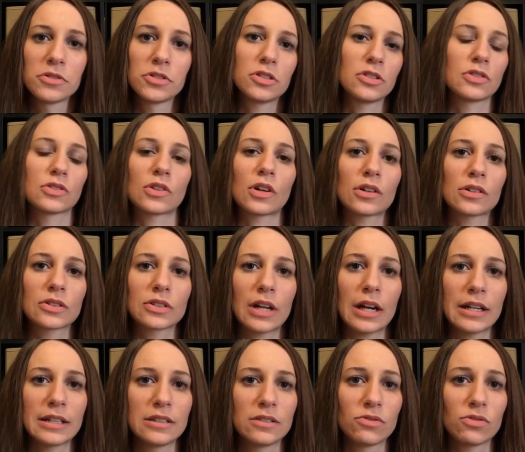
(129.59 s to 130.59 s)
and she starts
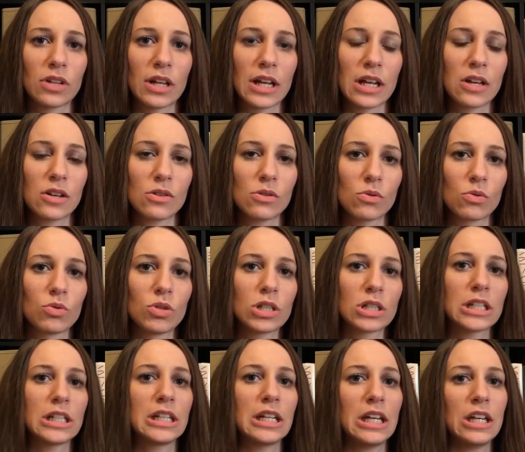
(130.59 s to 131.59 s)
kind of like
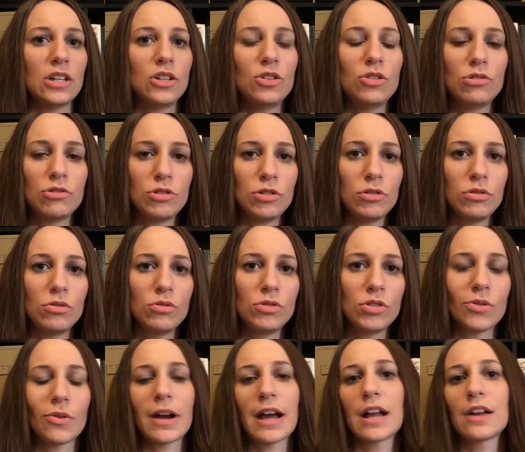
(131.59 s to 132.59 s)
looking into
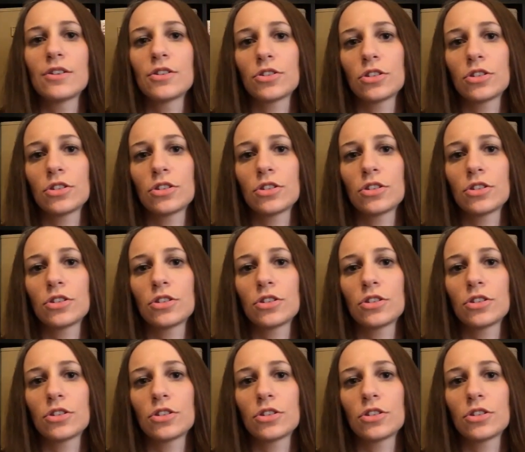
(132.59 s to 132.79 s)
Joanna.